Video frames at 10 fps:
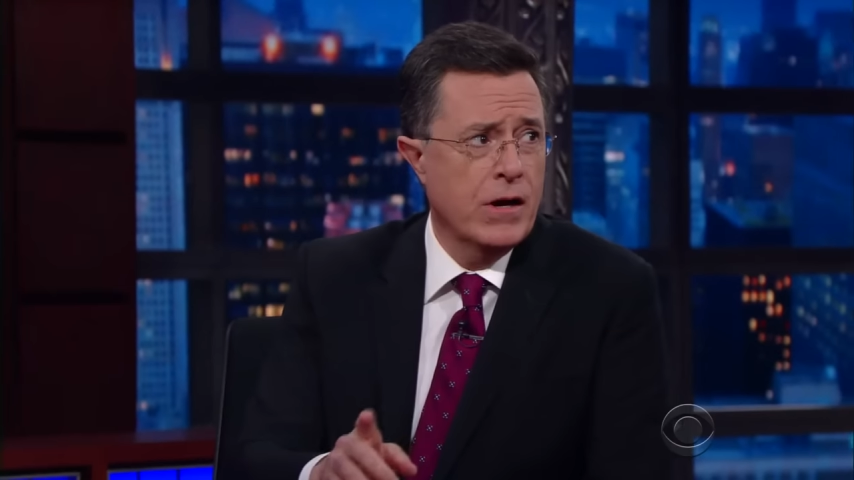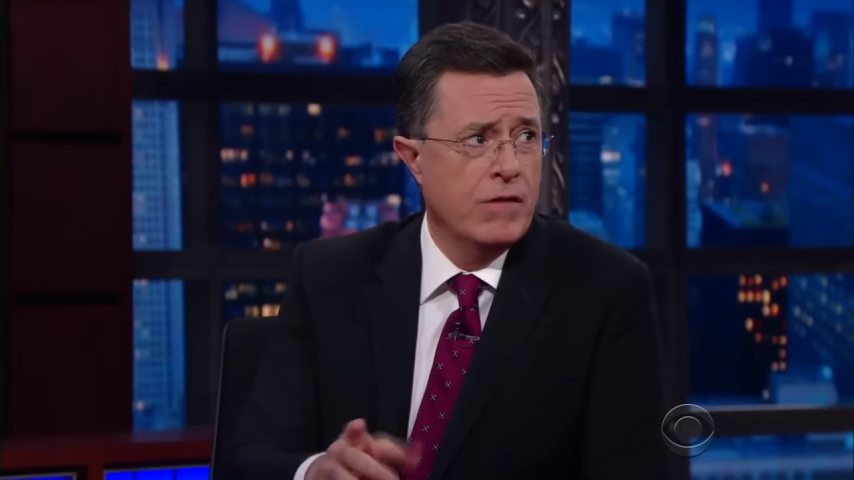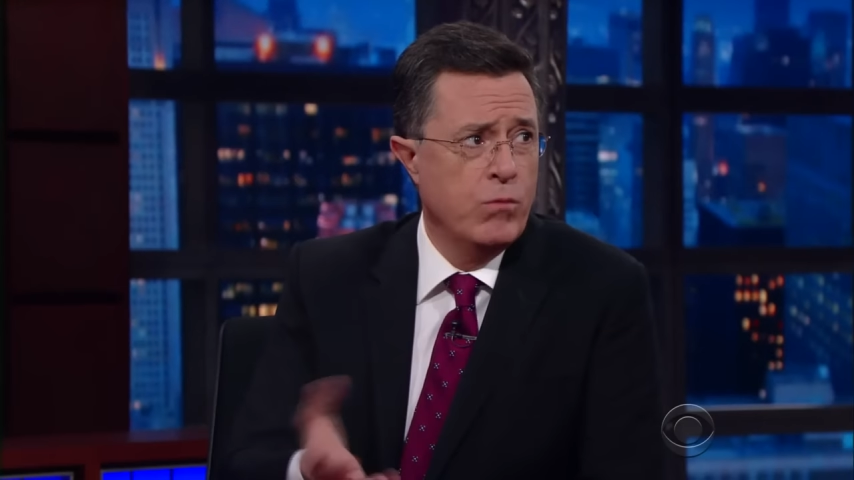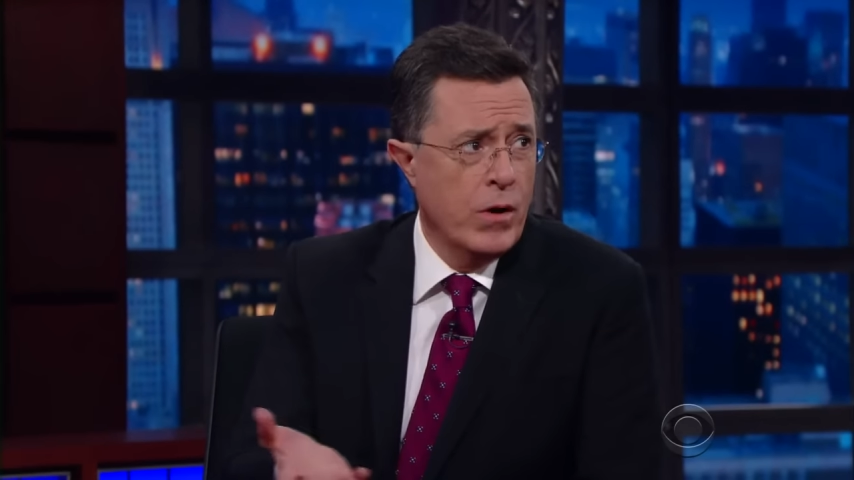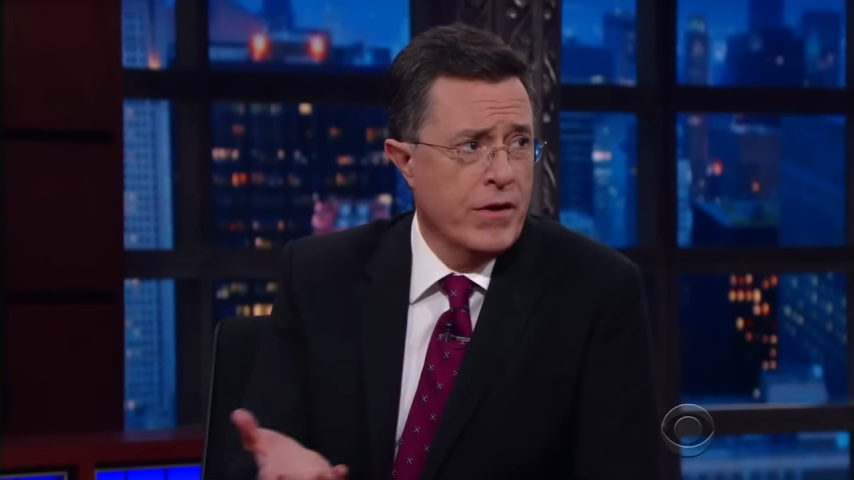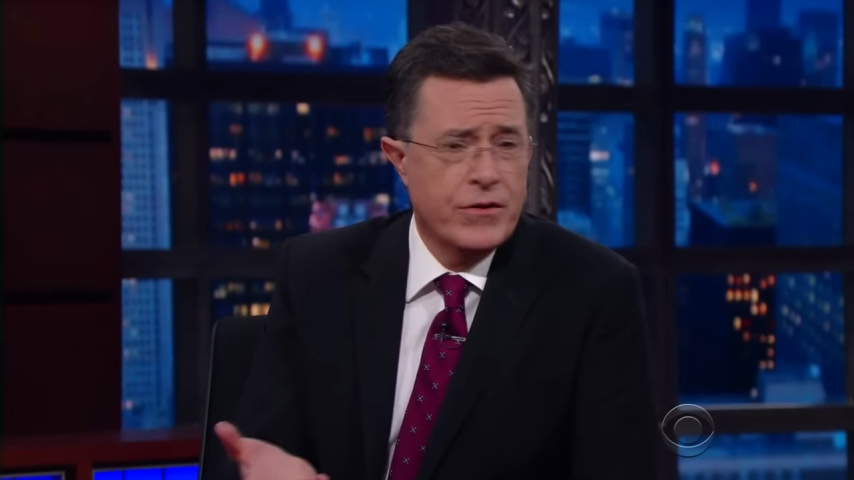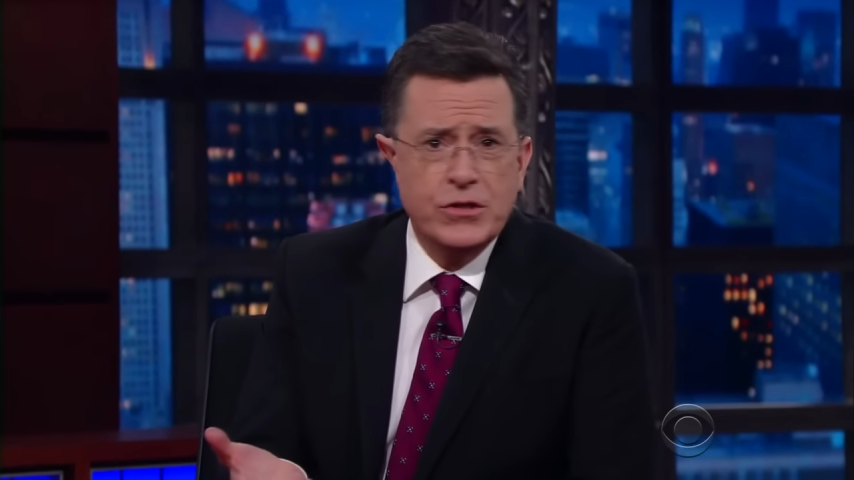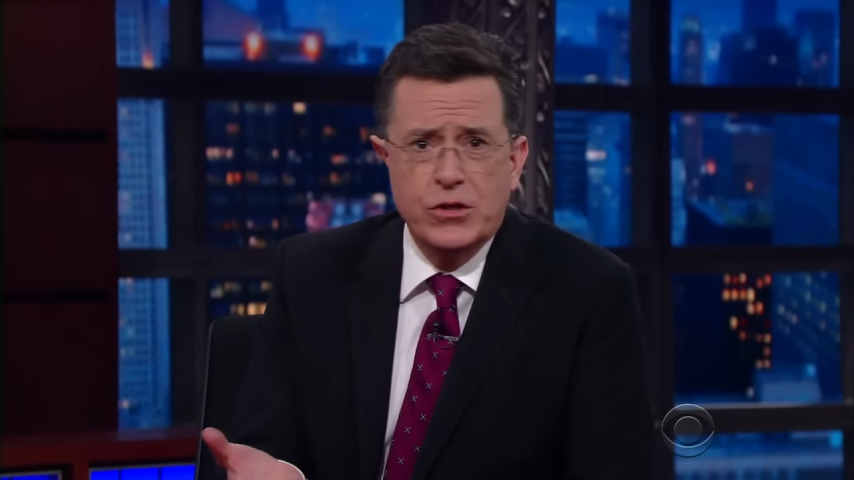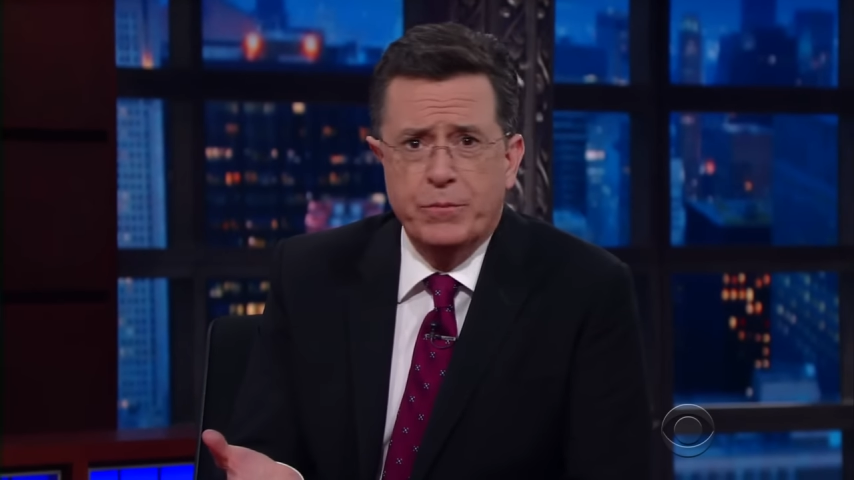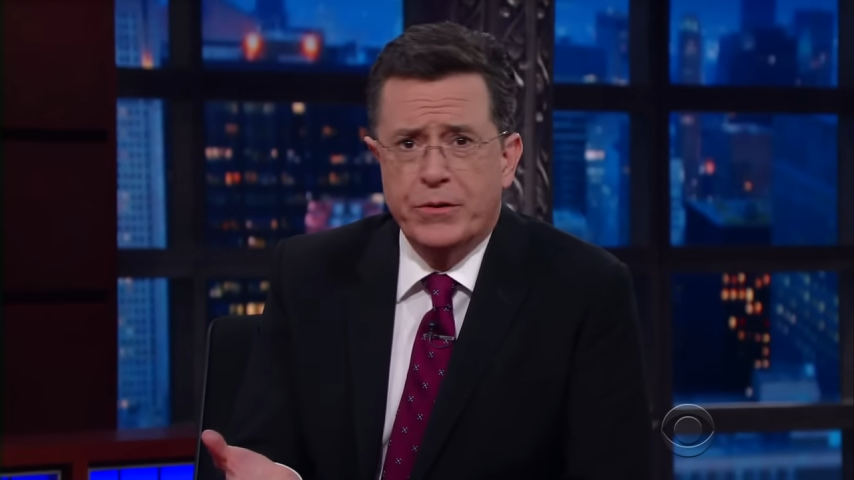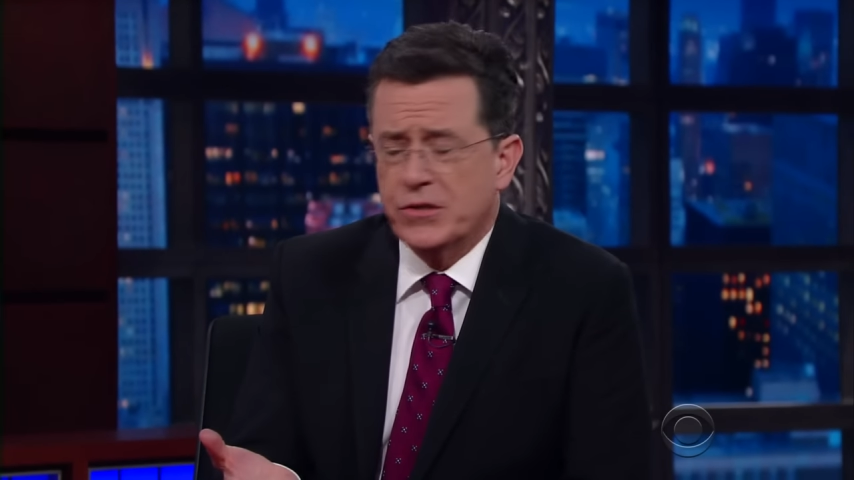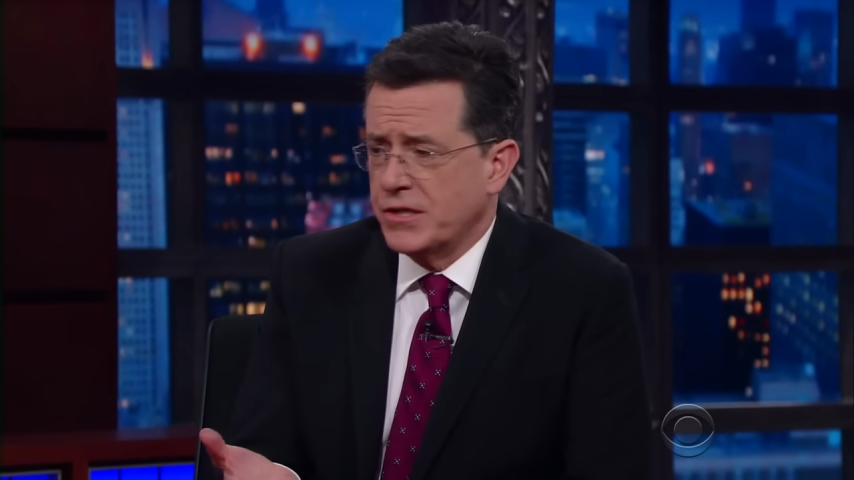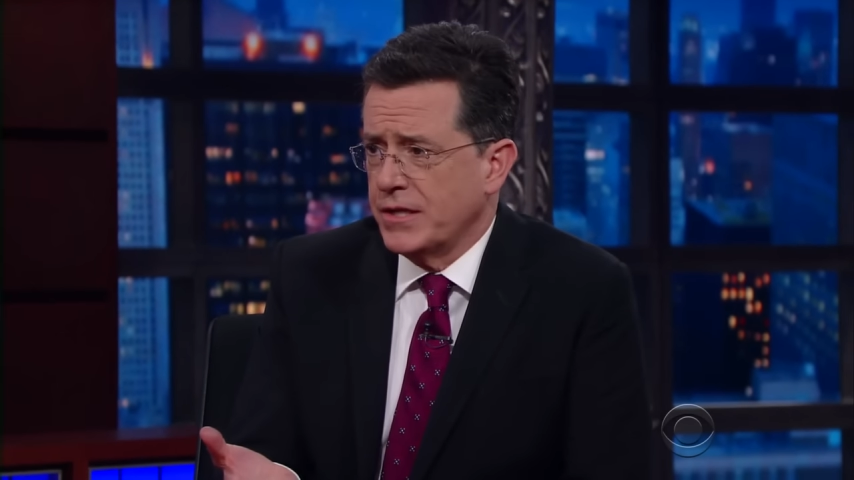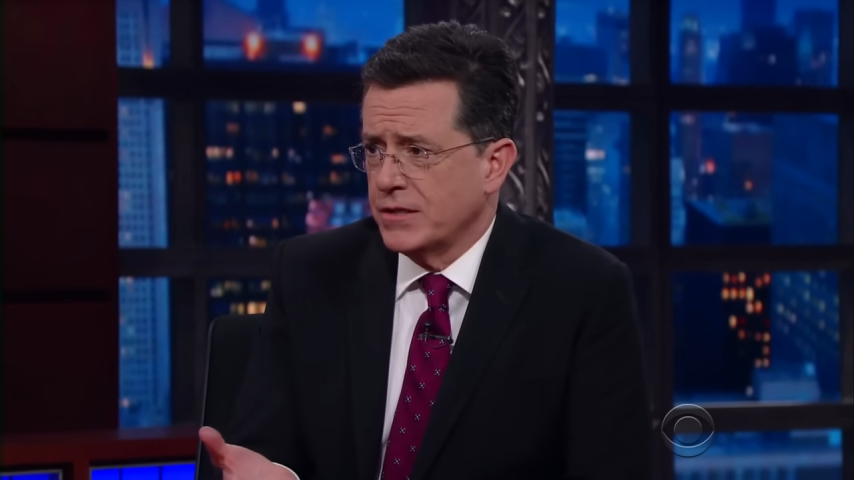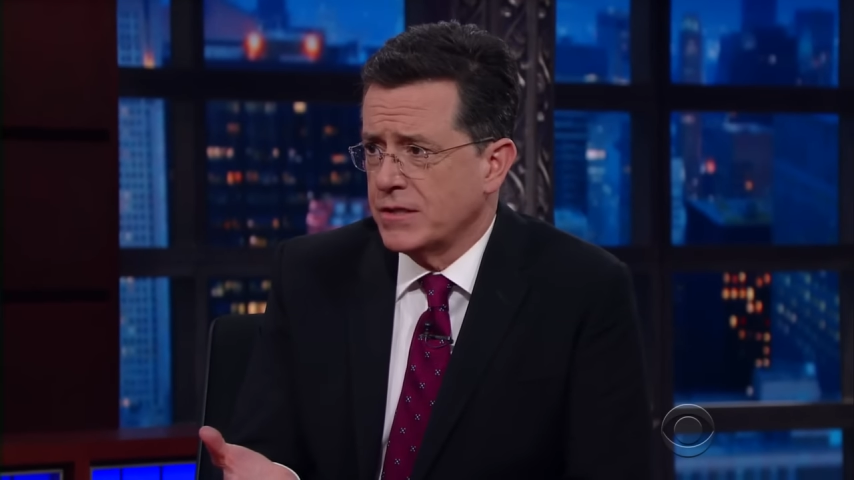of one of the stupider
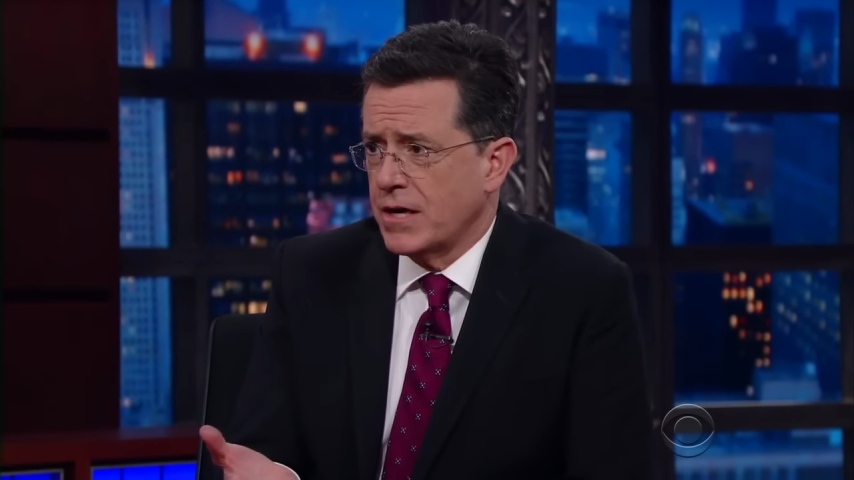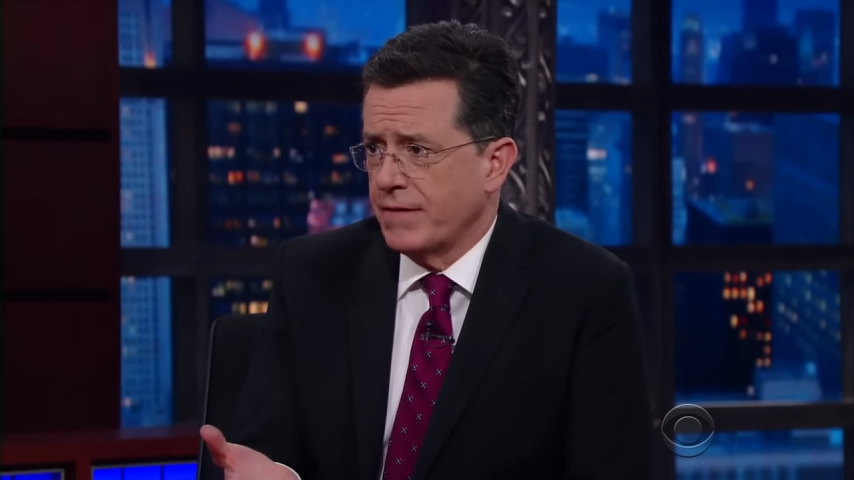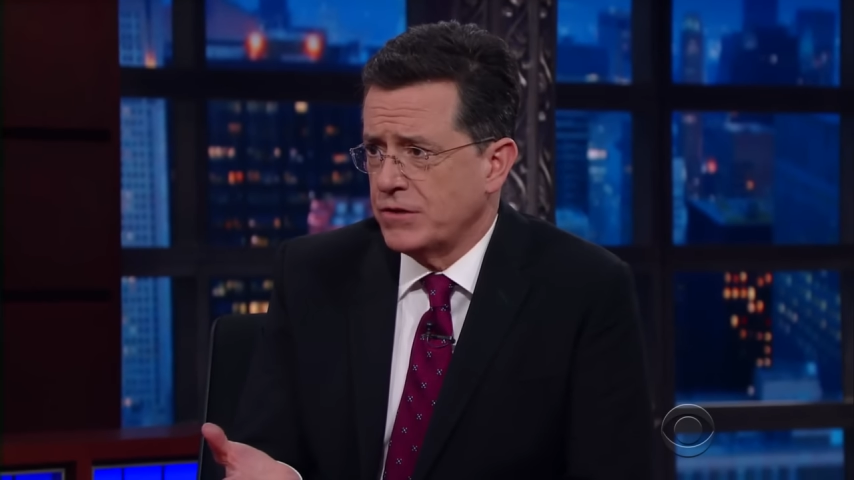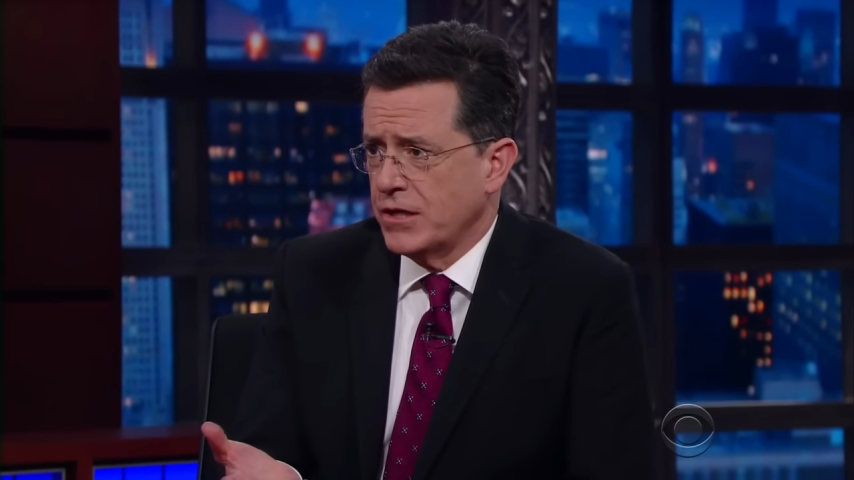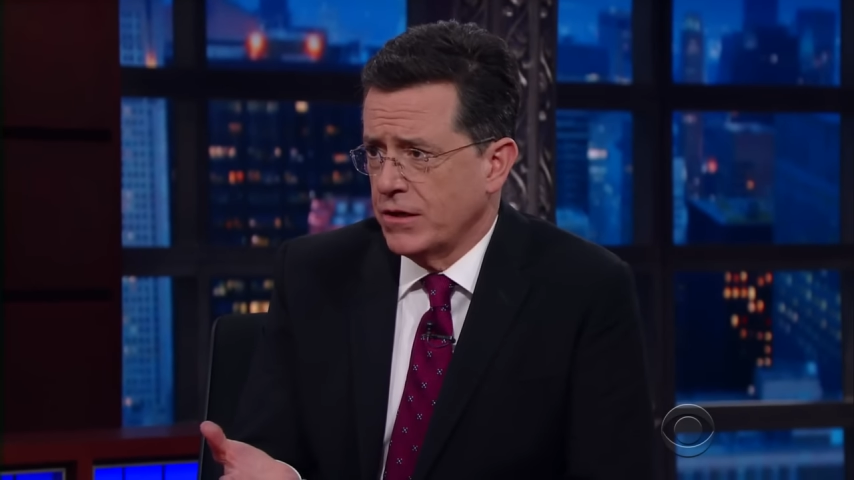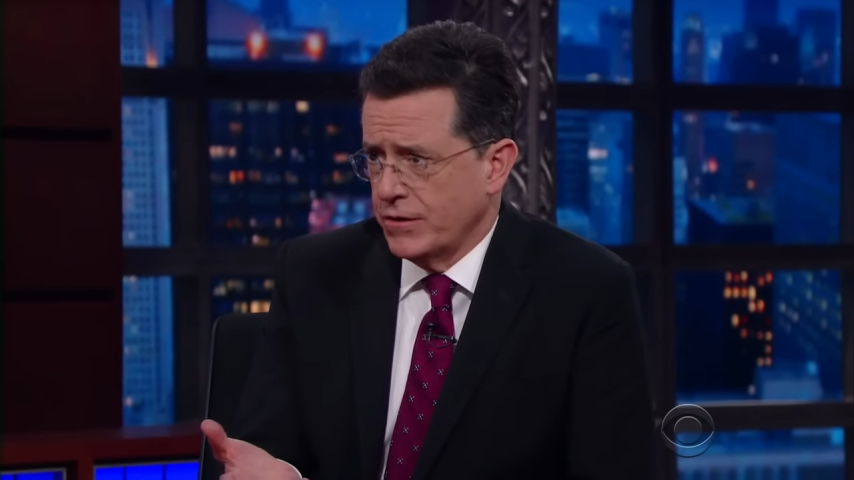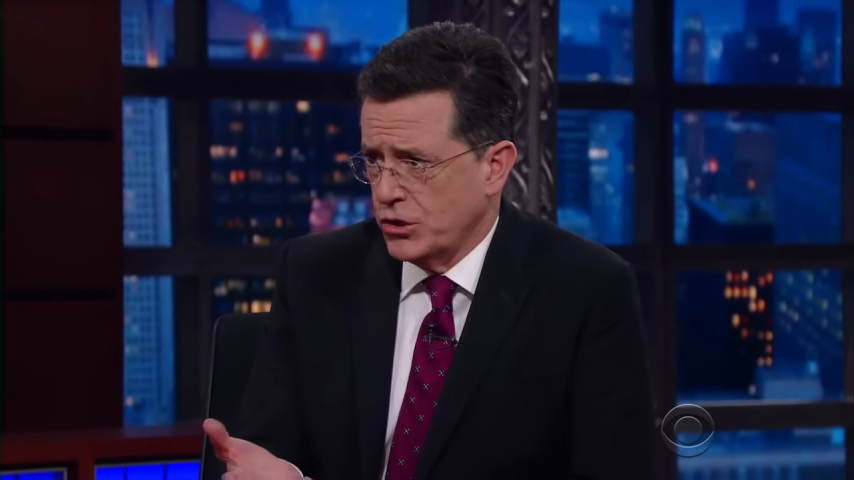scenes that I've seen on oh,